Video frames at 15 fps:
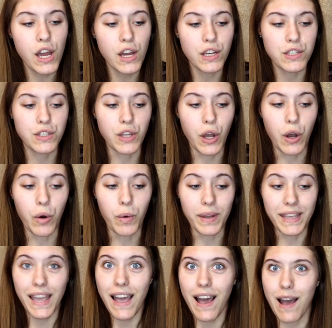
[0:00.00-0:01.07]
So
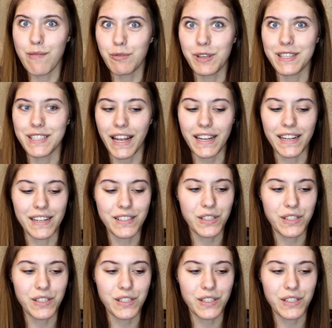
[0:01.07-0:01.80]
yeah, I'm really excited.